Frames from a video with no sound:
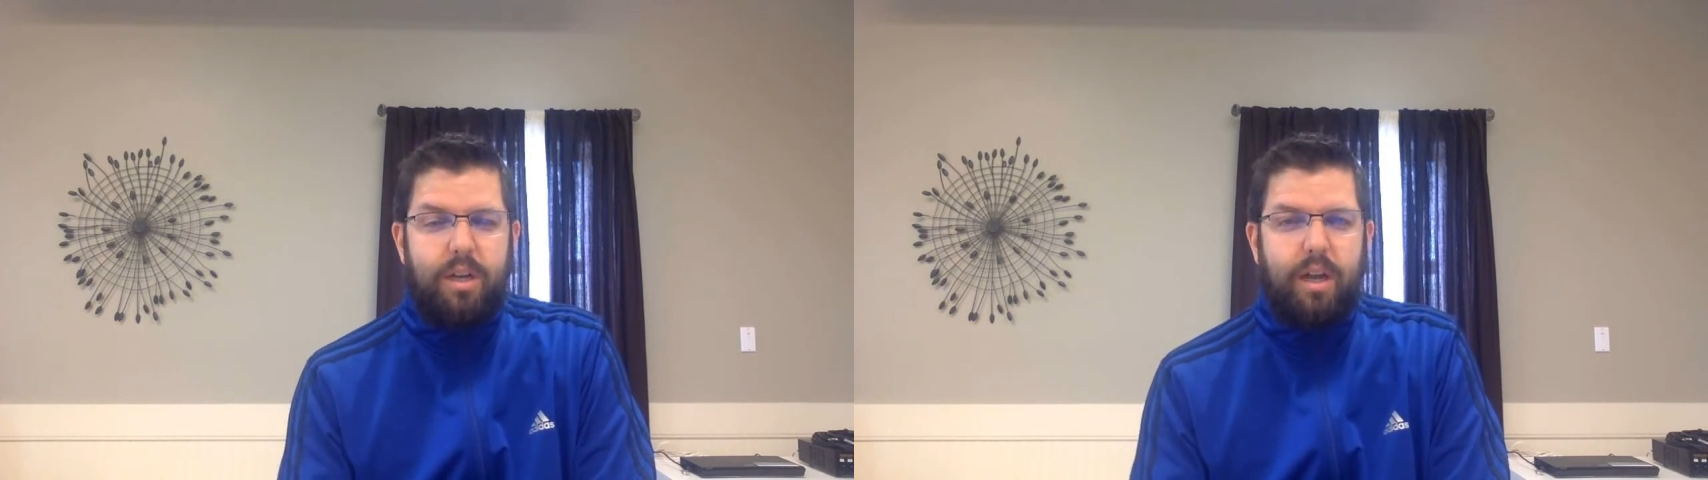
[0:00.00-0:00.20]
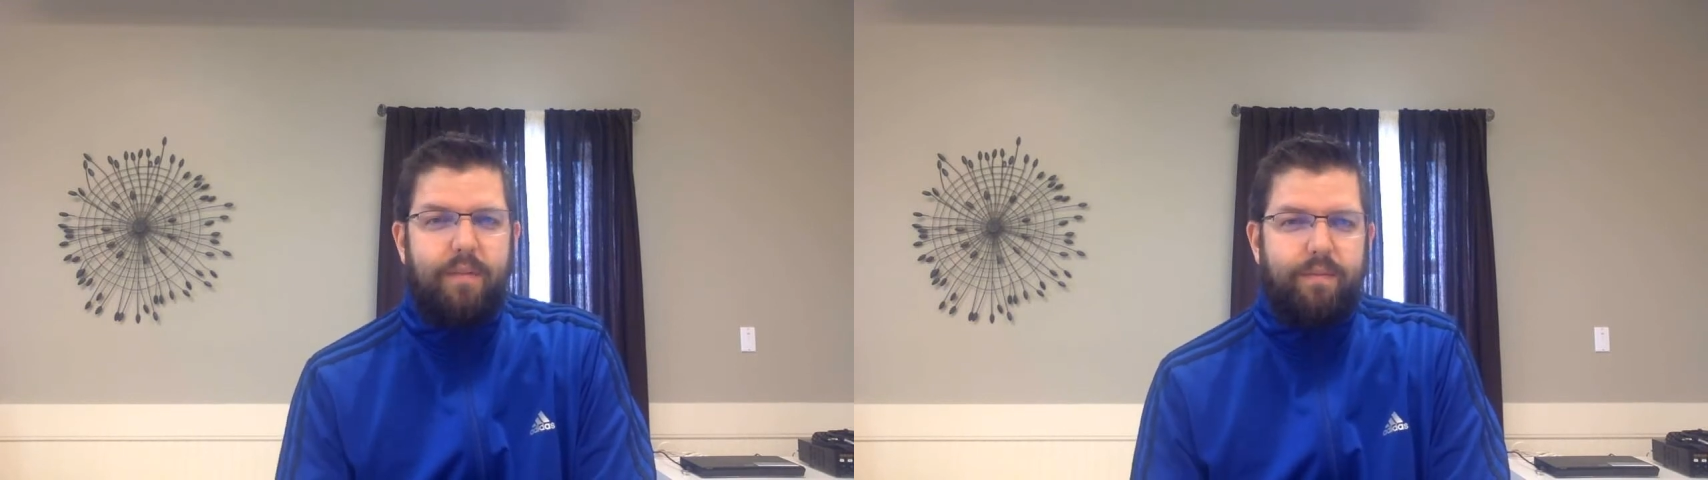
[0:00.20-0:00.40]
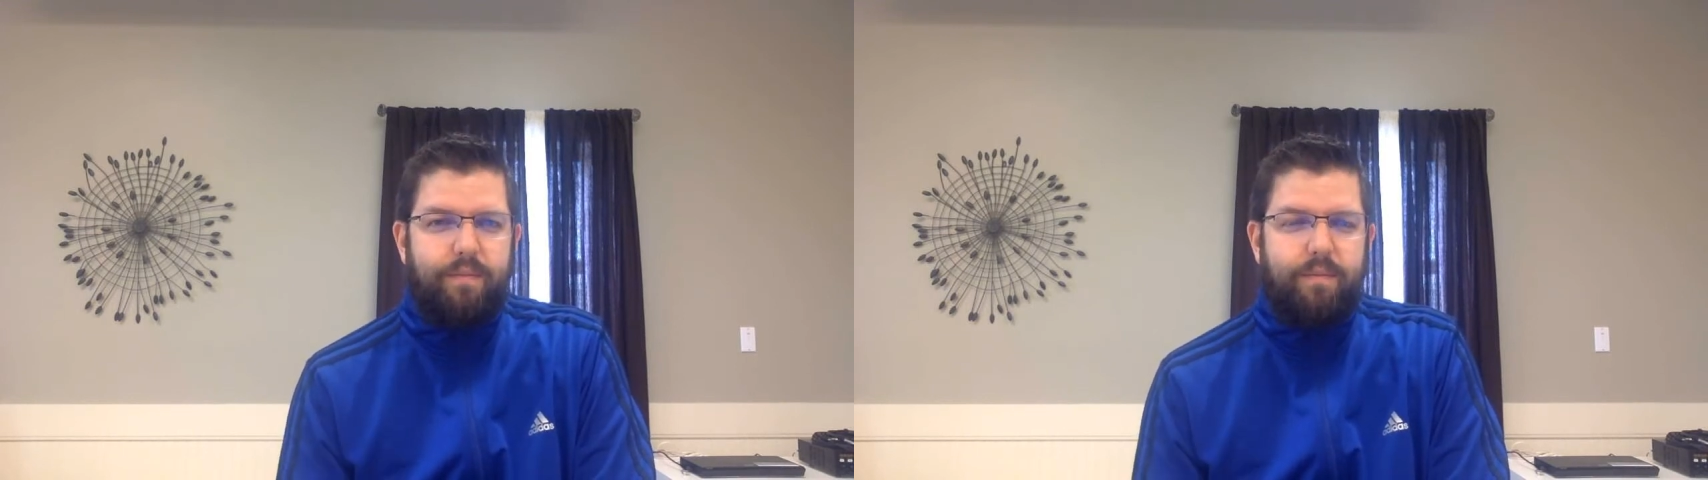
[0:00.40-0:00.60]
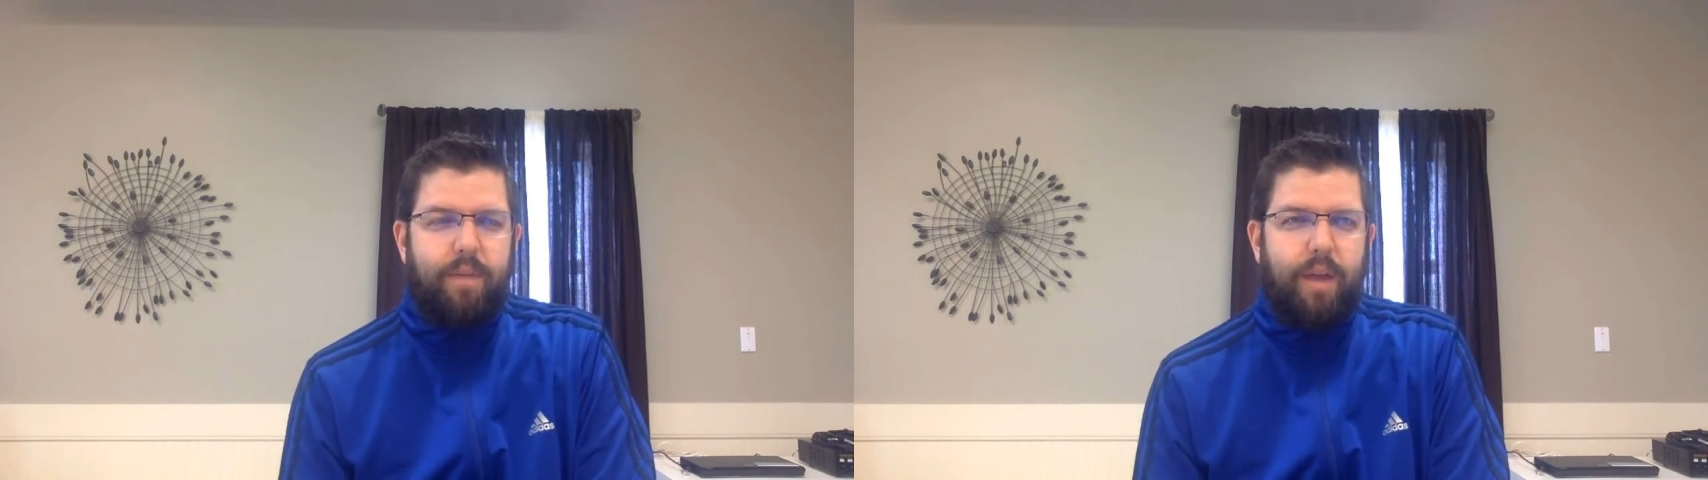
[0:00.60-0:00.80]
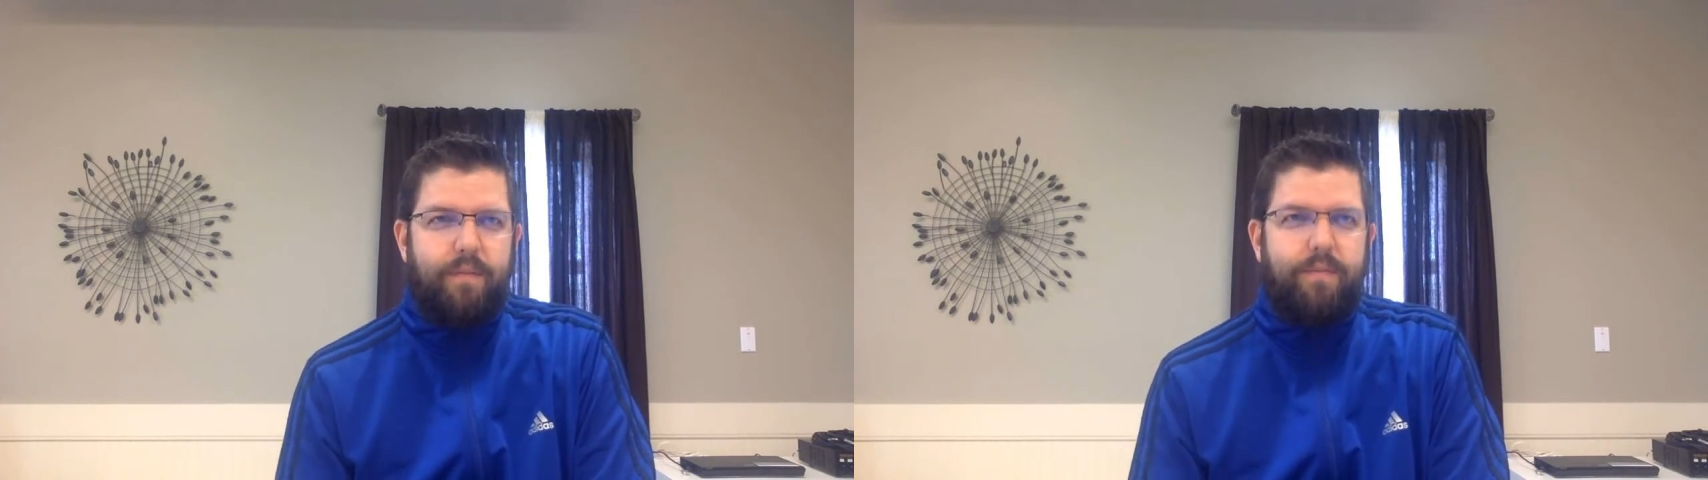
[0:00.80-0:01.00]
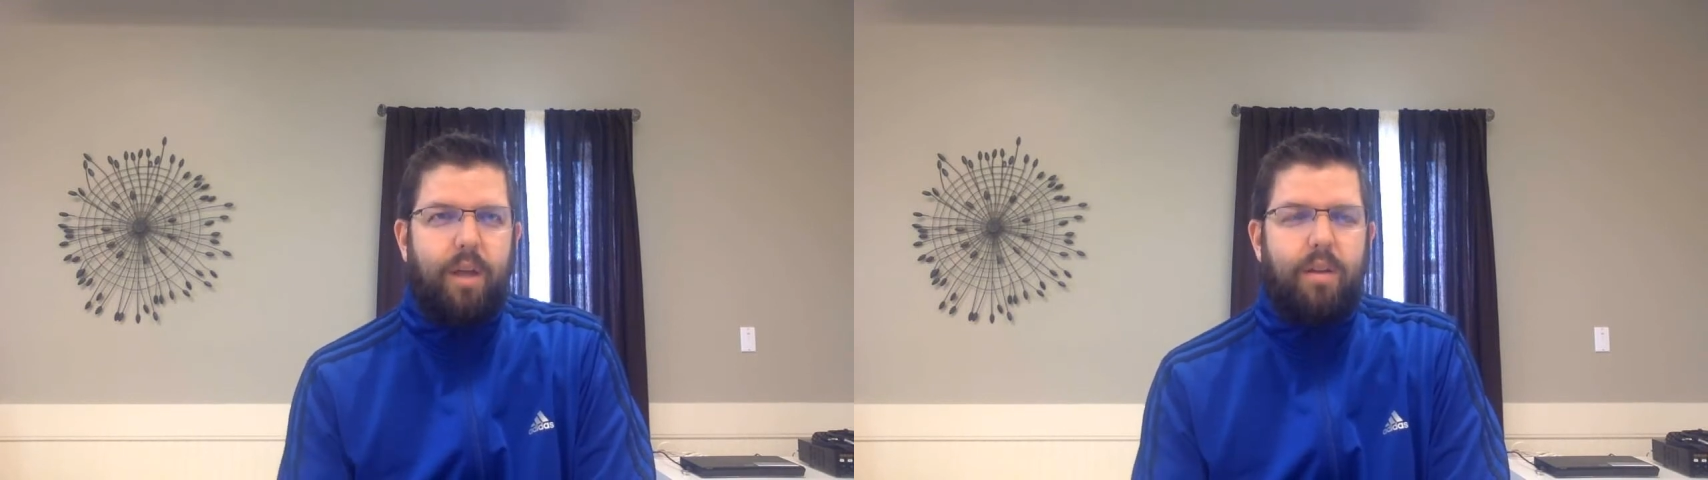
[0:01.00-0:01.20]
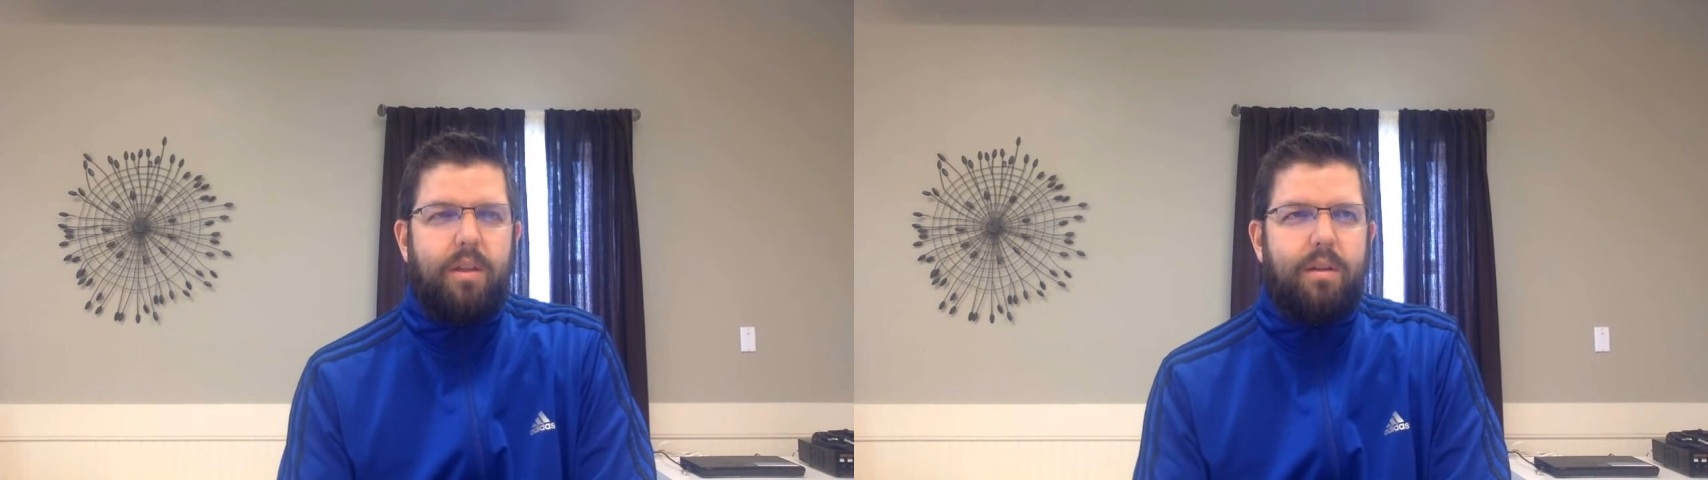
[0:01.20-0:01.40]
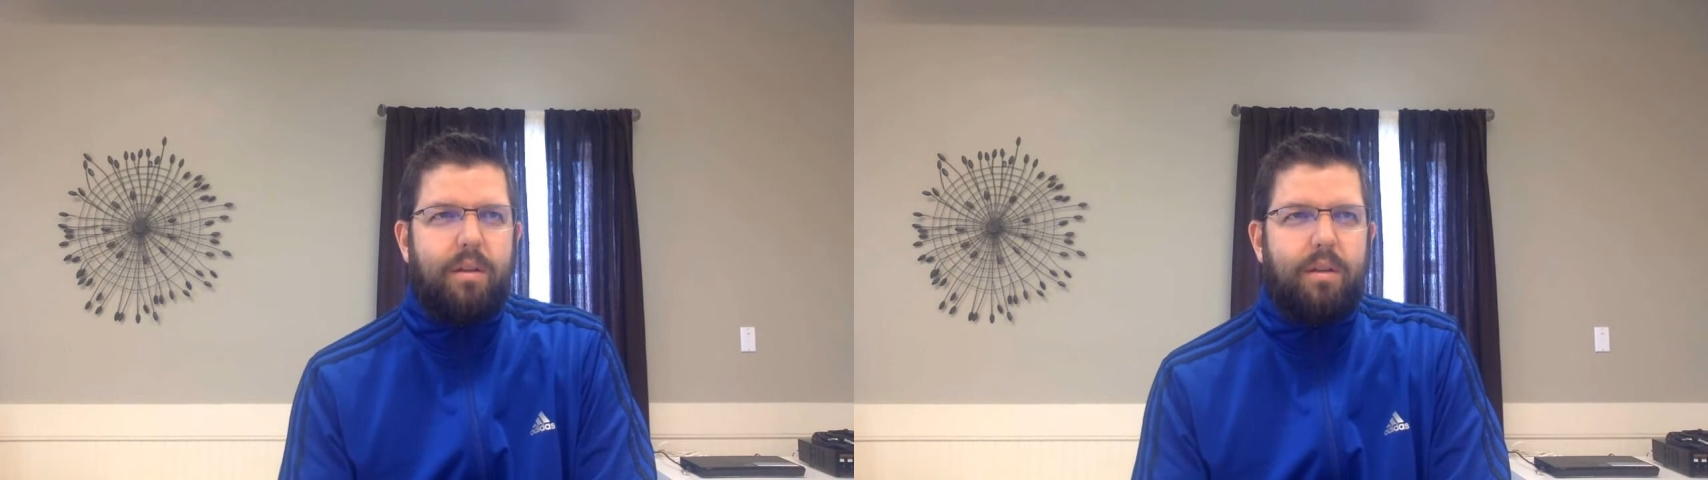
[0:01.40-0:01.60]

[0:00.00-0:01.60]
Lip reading: I have felt